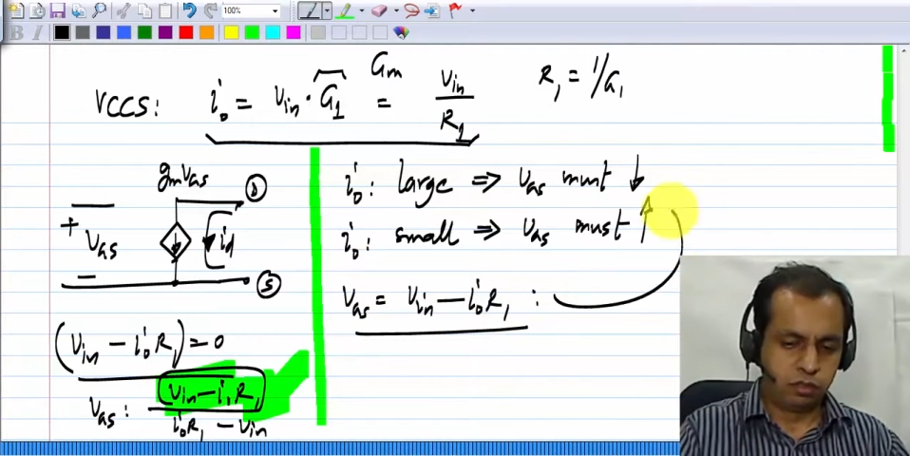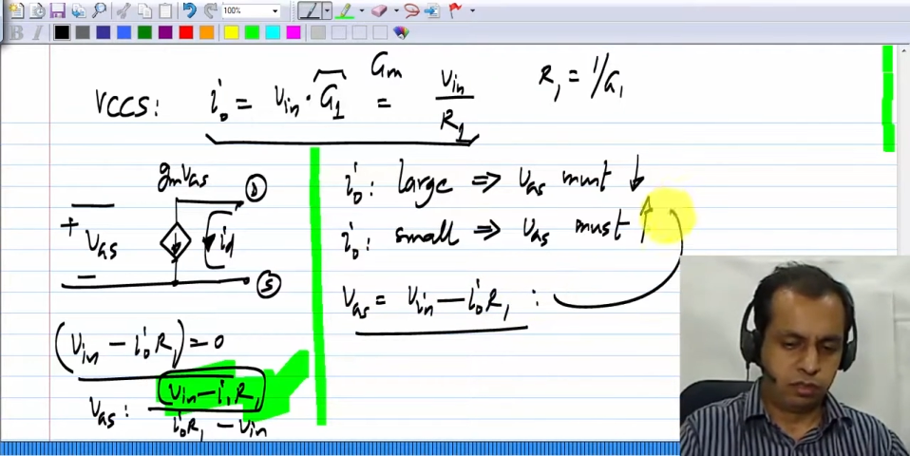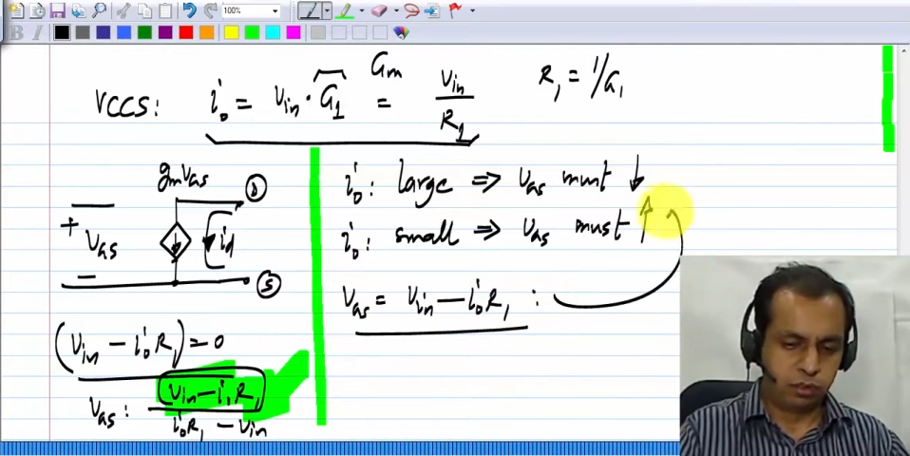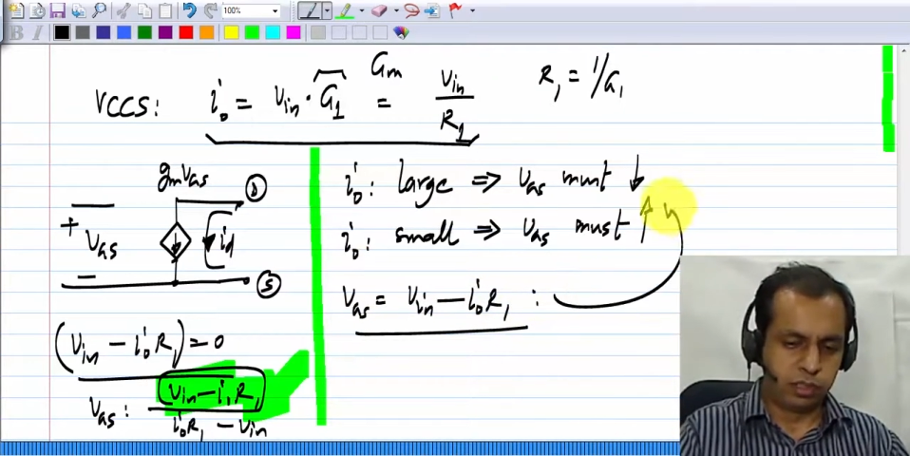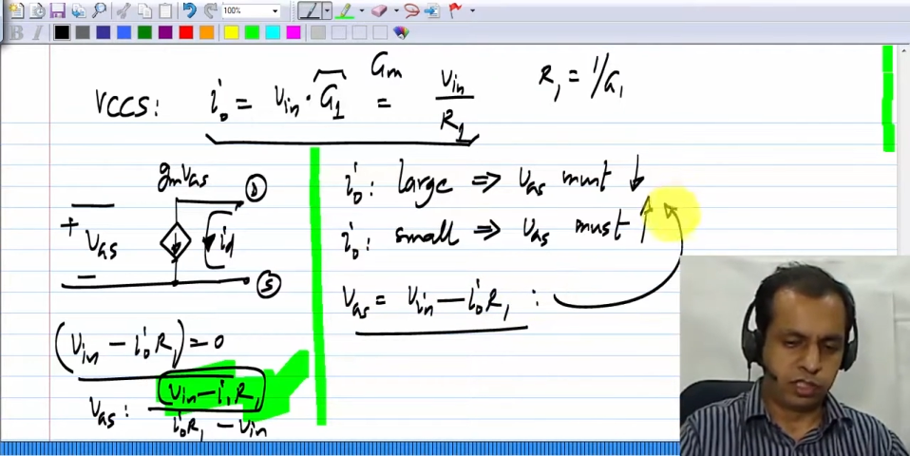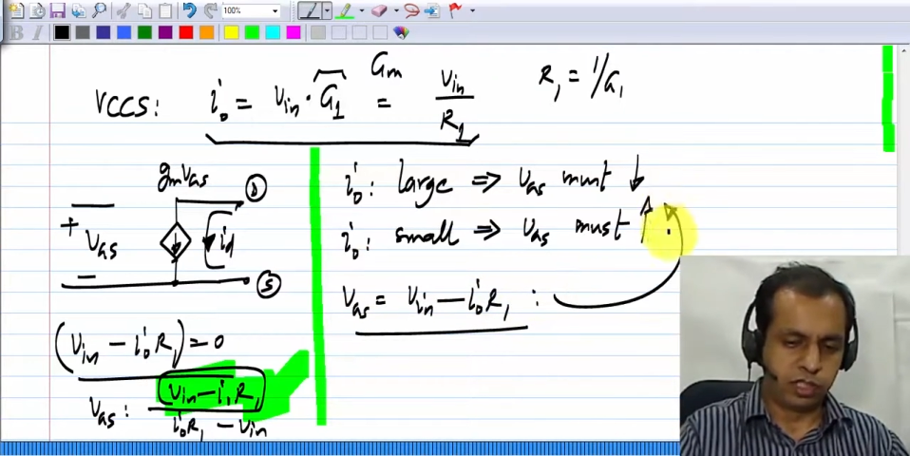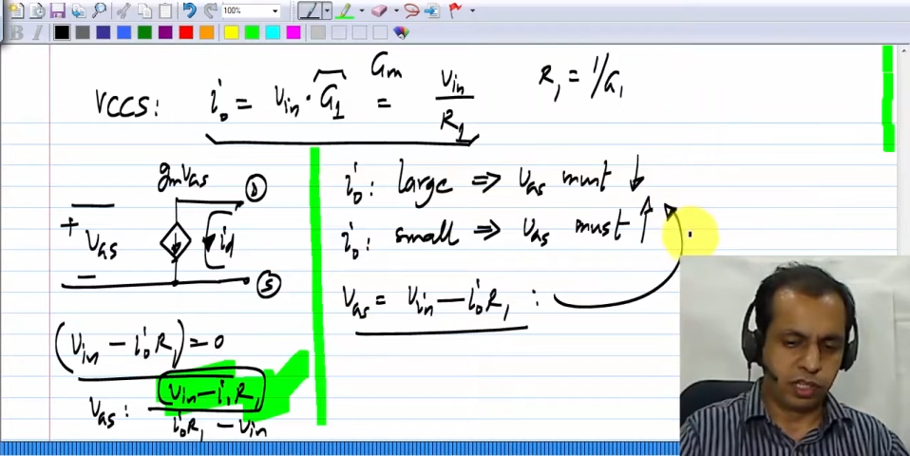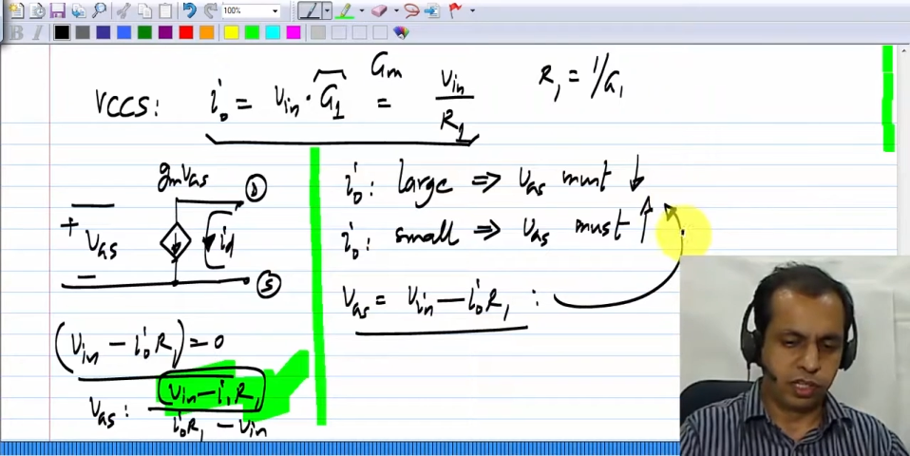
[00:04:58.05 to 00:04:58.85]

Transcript: we basically